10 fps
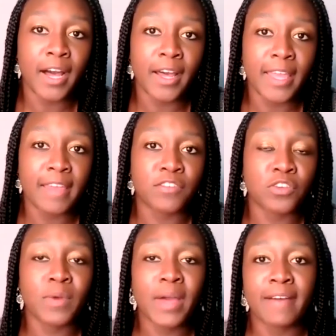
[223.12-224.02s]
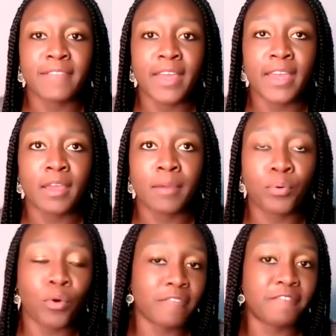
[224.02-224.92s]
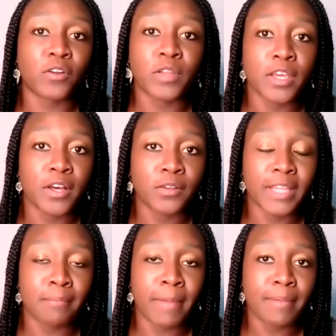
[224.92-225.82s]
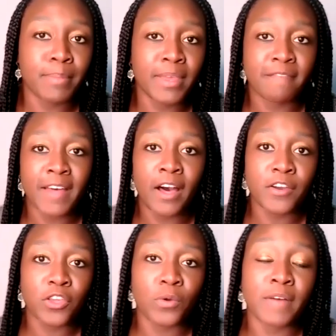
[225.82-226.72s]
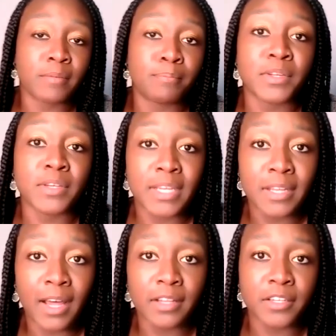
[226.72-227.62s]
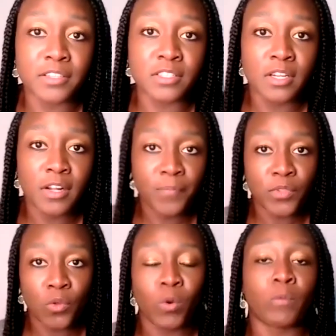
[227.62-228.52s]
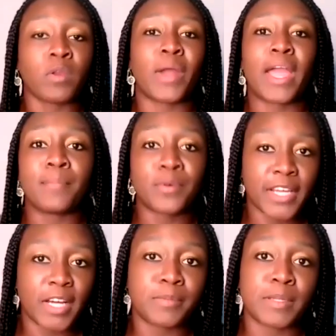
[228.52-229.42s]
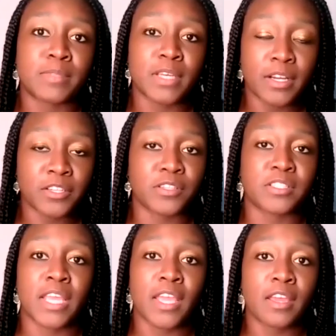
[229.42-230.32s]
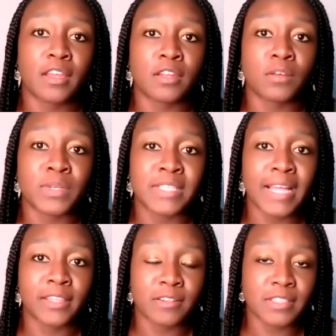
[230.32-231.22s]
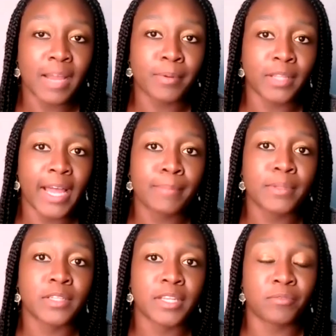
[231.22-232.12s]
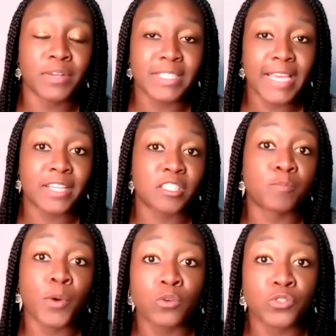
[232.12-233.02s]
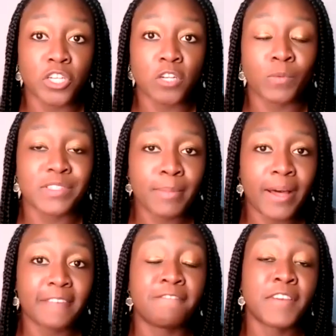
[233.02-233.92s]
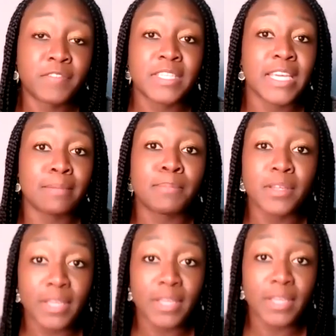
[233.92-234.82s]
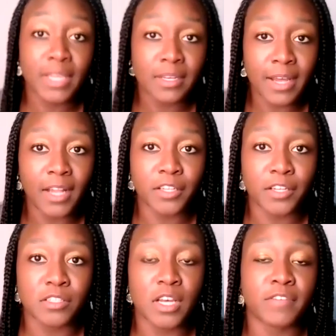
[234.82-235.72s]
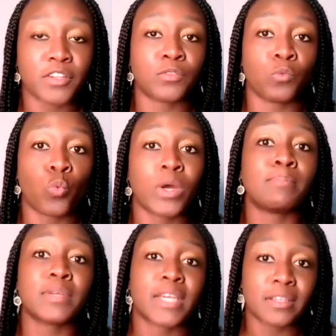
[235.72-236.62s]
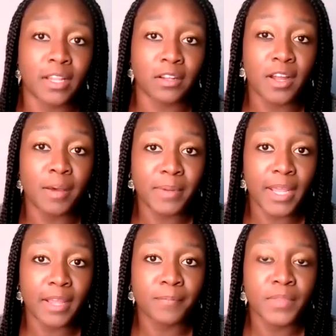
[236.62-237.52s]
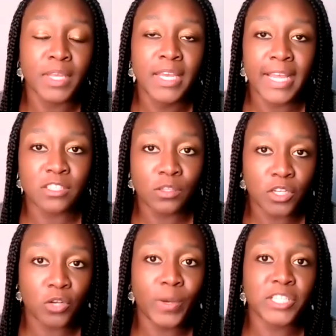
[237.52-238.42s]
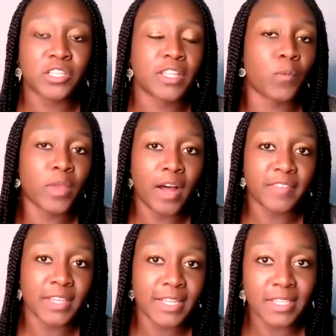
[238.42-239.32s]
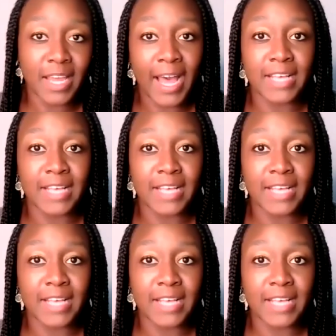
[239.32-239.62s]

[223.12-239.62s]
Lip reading: if you have a portfolio that might be a value of $1 billion, what we were able to help them to understand was that their cyber liability risk exposure was about $15 million of a $1 billion company. And so the question that we often get to ask